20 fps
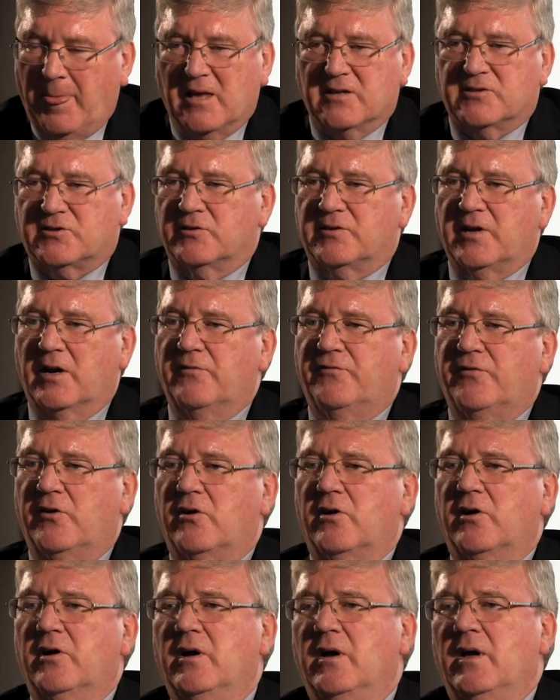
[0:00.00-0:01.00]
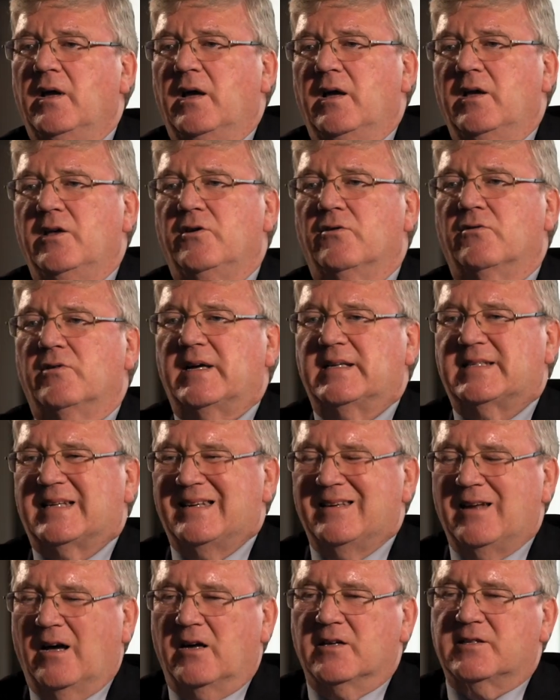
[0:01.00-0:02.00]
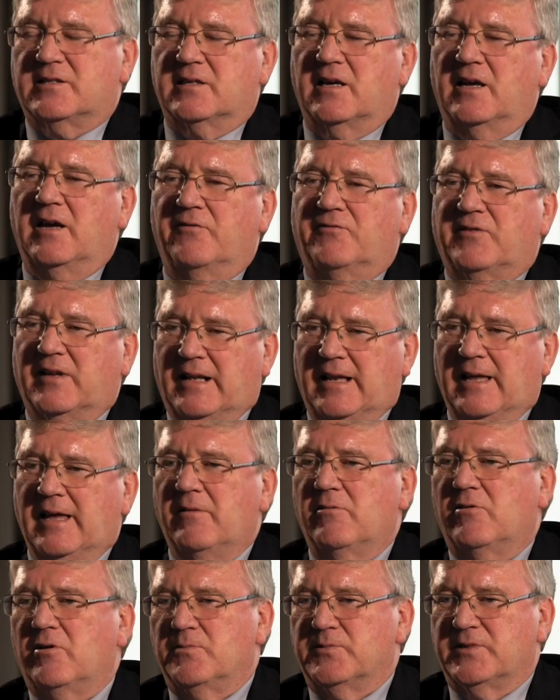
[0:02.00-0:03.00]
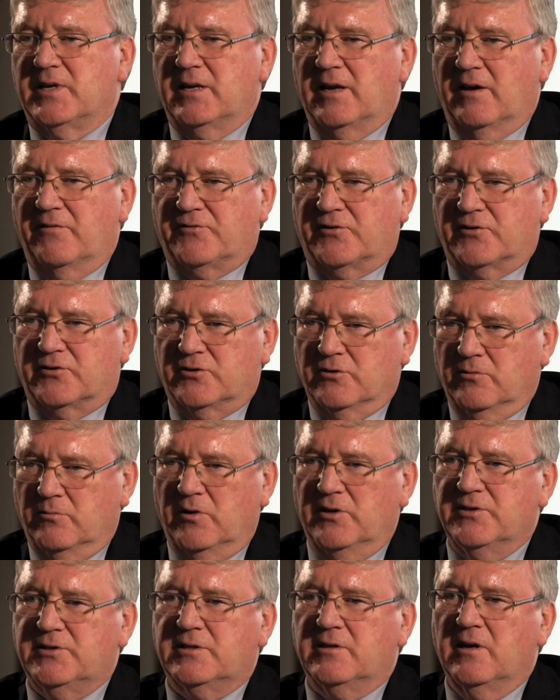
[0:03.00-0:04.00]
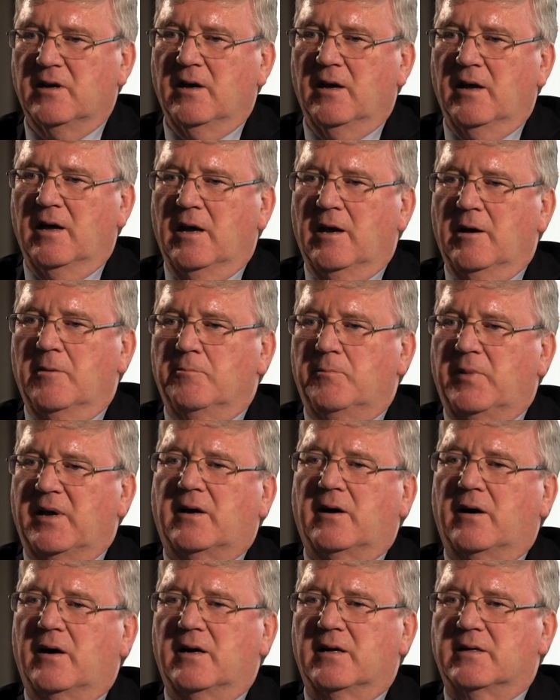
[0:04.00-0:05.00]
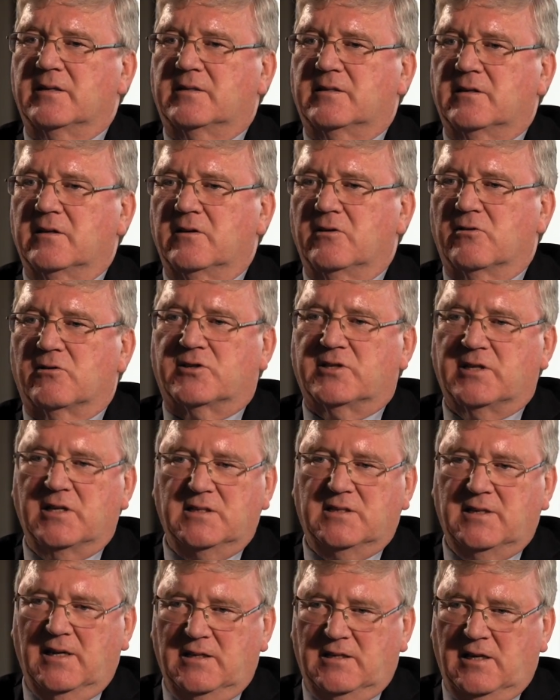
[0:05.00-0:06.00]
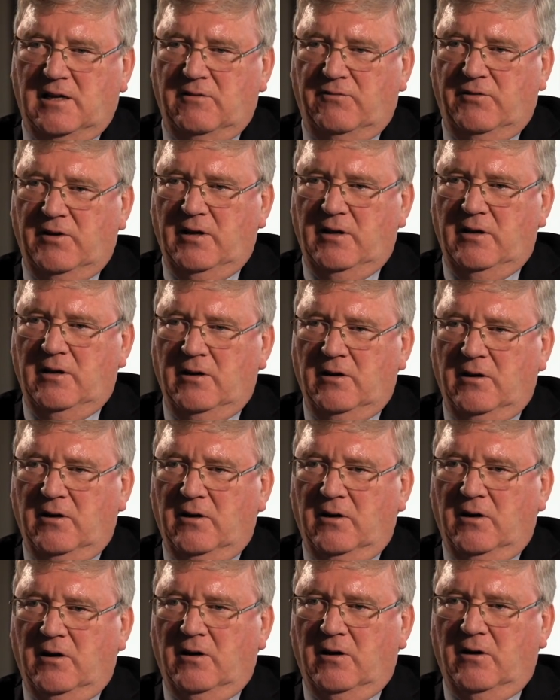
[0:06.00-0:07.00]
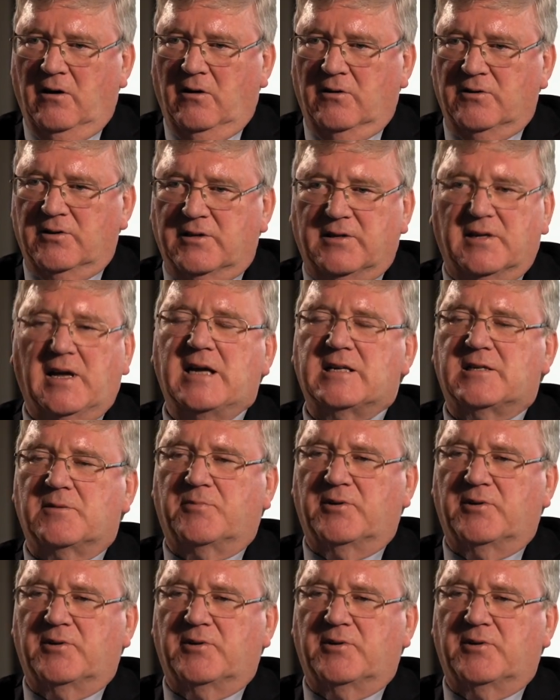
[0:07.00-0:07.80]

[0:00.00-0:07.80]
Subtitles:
So therefore, you're at a loss if the claim comes in after 2 months, because your CCTV under data